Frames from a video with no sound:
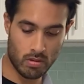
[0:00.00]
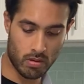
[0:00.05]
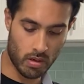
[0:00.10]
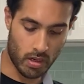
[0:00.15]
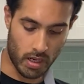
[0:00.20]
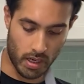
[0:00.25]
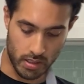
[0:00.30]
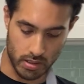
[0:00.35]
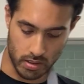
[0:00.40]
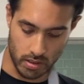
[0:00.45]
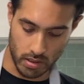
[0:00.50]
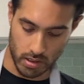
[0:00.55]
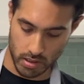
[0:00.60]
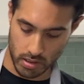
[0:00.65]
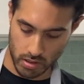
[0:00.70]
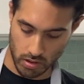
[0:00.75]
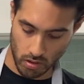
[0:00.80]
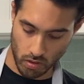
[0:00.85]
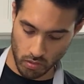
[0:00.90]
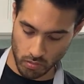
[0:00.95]
Okay, so this
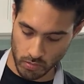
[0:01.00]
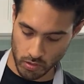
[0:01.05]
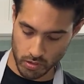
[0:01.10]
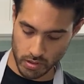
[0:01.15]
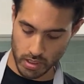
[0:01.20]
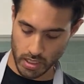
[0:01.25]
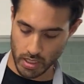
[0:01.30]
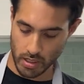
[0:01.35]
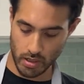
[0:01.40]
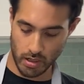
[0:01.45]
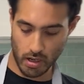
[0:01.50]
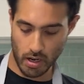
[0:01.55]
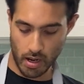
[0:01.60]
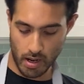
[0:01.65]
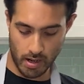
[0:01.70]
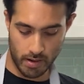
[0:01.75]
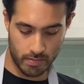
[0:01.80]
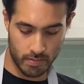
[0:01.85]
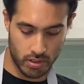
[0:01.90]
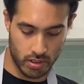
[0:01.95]
is almost there.
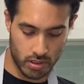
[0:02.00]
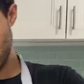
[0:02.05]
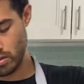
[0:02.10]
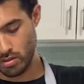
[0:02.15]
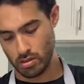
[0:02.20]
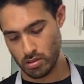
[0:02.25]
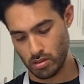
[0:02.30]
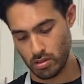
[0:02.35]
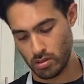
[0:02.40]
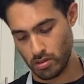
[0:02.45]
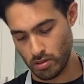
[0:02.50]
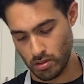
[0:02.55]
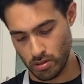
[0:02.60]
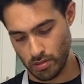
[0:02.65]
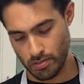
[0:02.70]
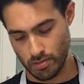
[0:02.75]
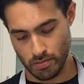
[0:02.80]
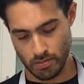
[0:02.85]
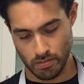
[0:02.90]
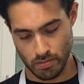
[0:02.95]
I'm just giving it
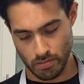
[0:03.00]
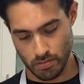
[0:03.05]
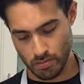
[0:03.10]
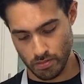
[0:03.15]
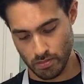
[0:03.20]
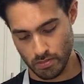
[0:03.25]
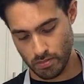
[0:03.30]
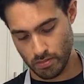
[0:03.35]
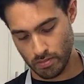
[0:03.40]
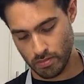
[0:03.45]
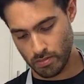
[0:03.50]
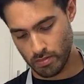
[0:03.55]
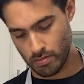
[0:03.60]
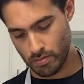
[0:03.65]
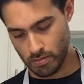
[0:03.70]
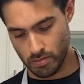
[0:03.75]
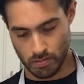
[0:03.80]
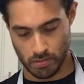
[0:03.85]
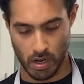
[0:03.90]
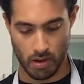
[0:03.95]
that little bit more of